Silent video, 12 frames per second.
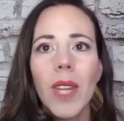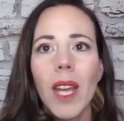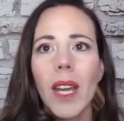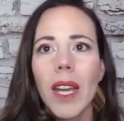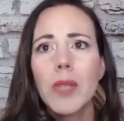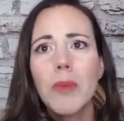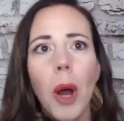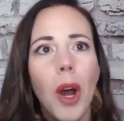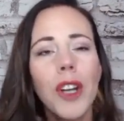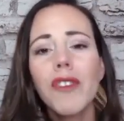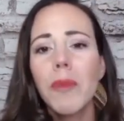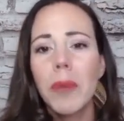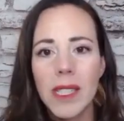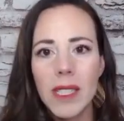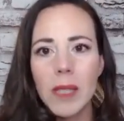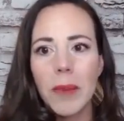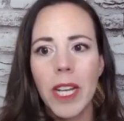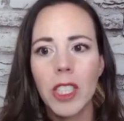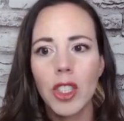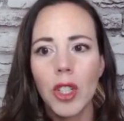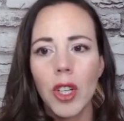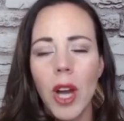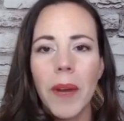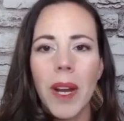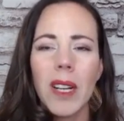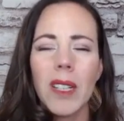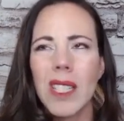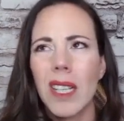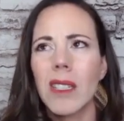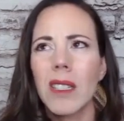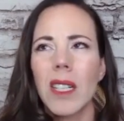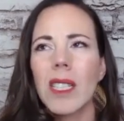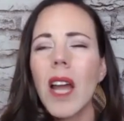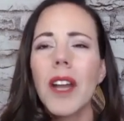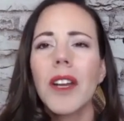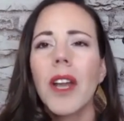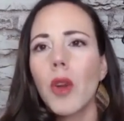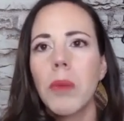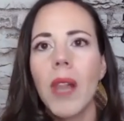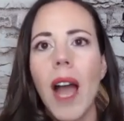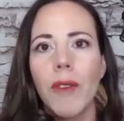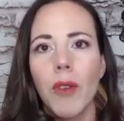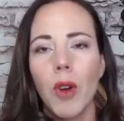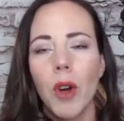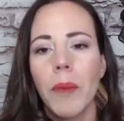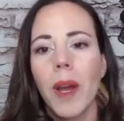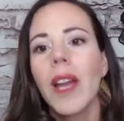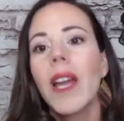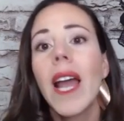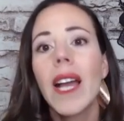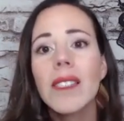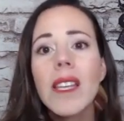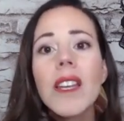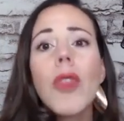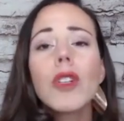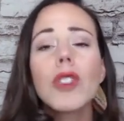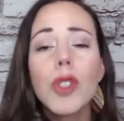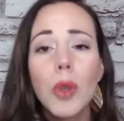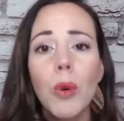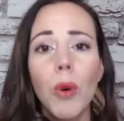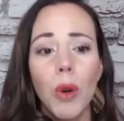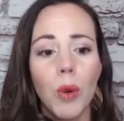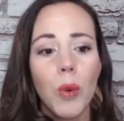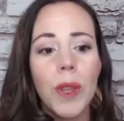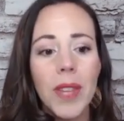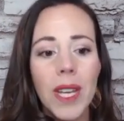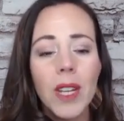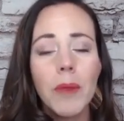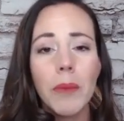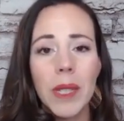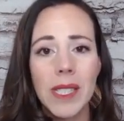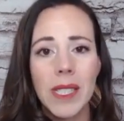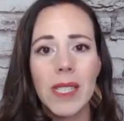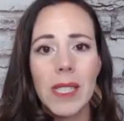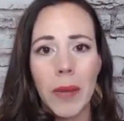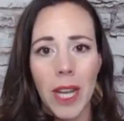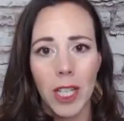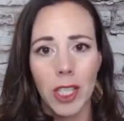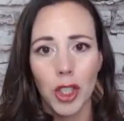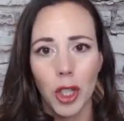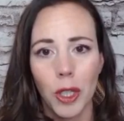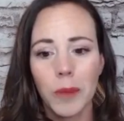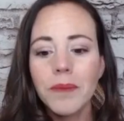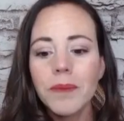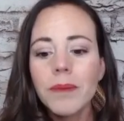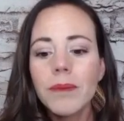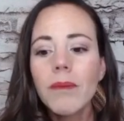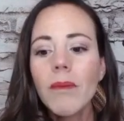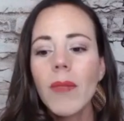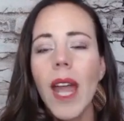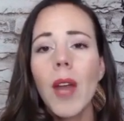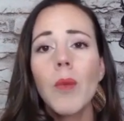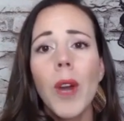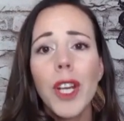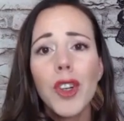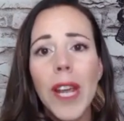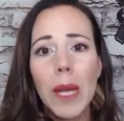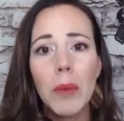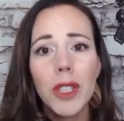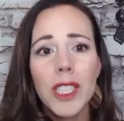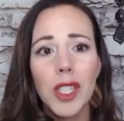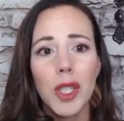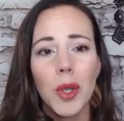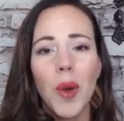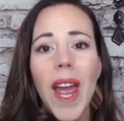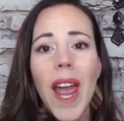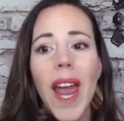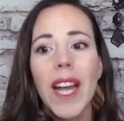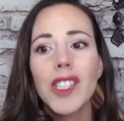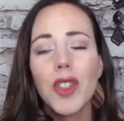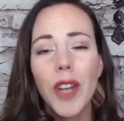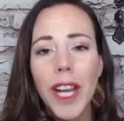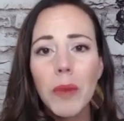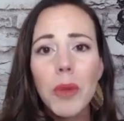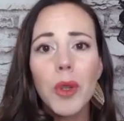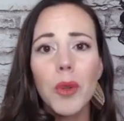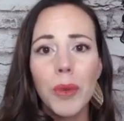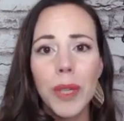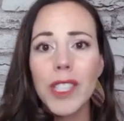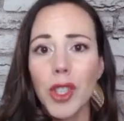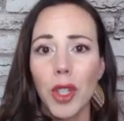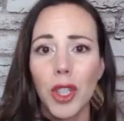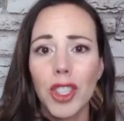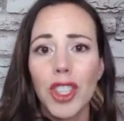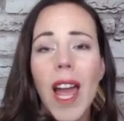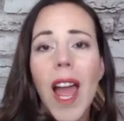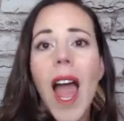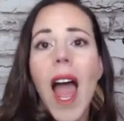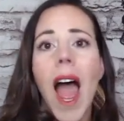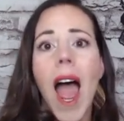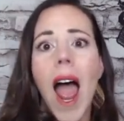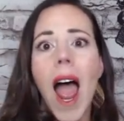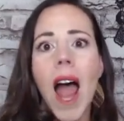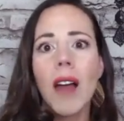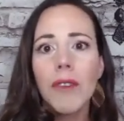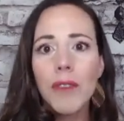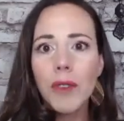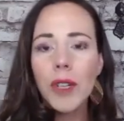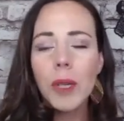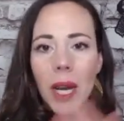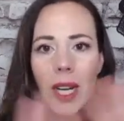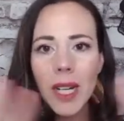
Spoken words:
it's part of Business Manager. I'm not going to say it's not another platform, but it's another tool within Business Manager. And what you're able to do is you're able to research everybody